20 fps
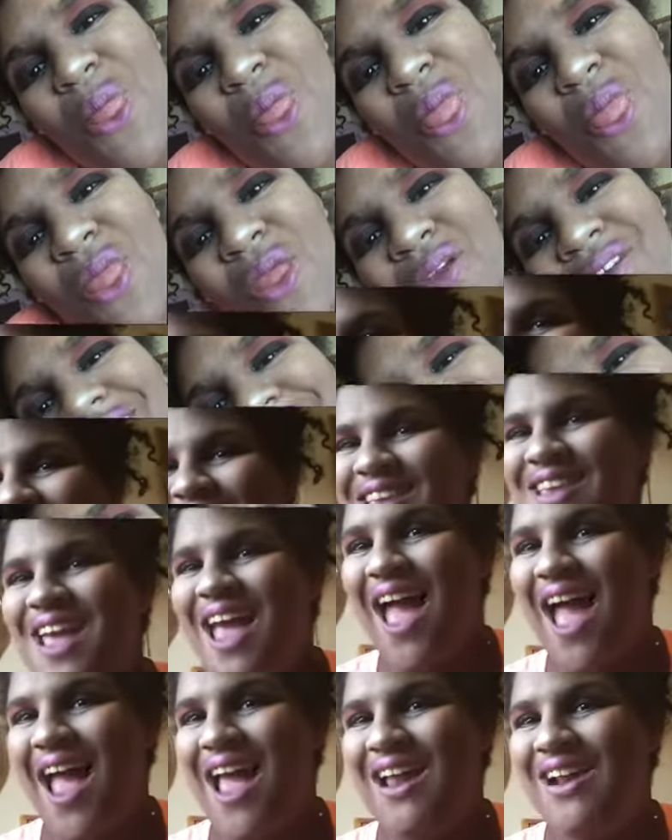So that is
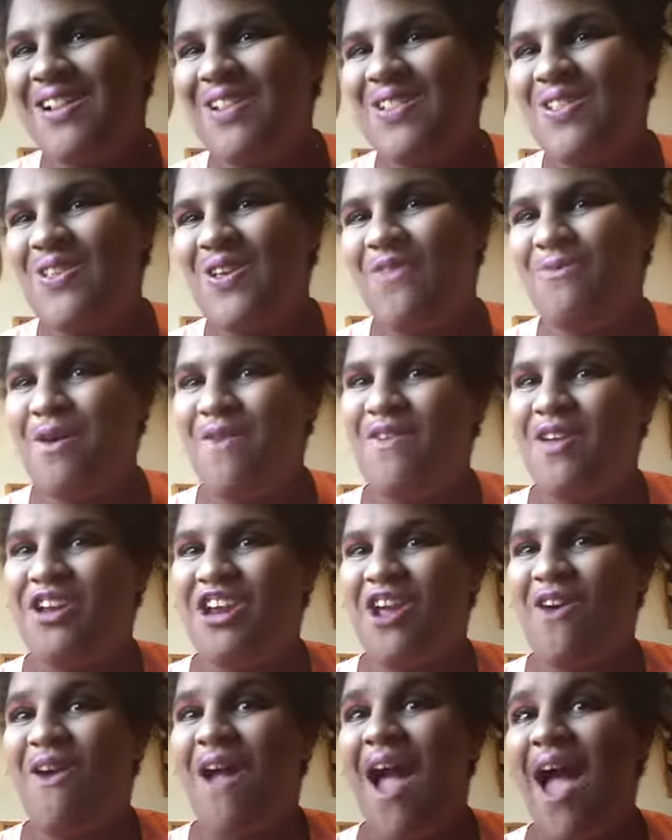the end of my
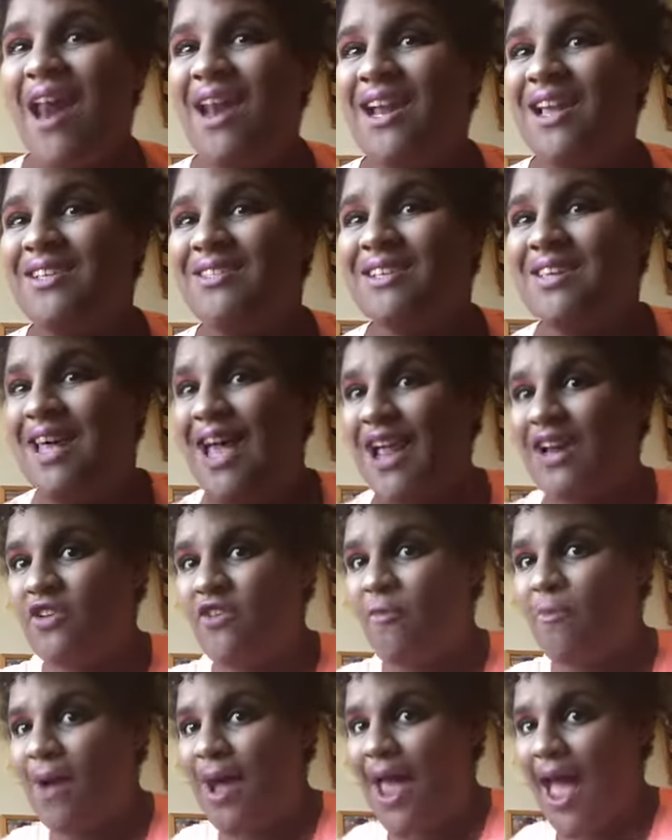video, and it's the end
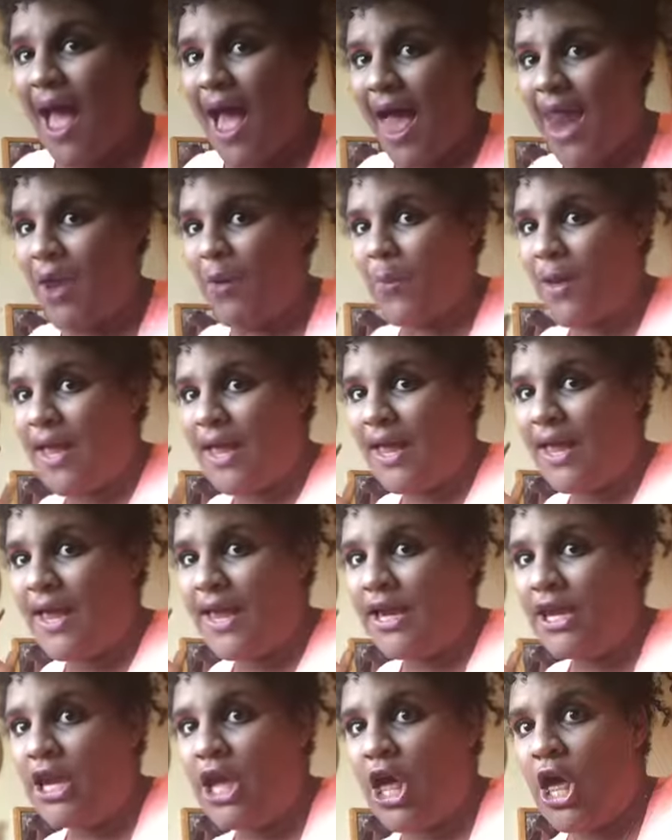of my
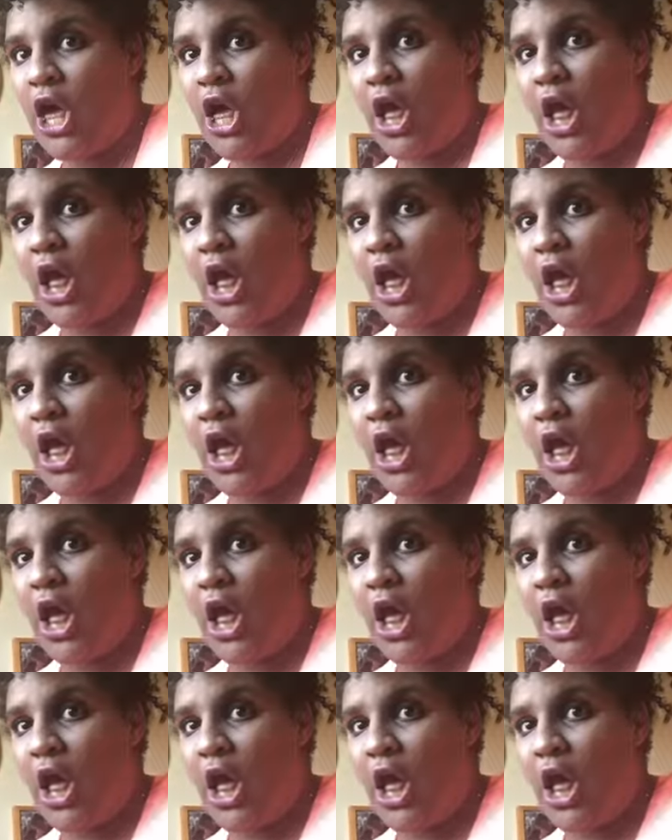Halloween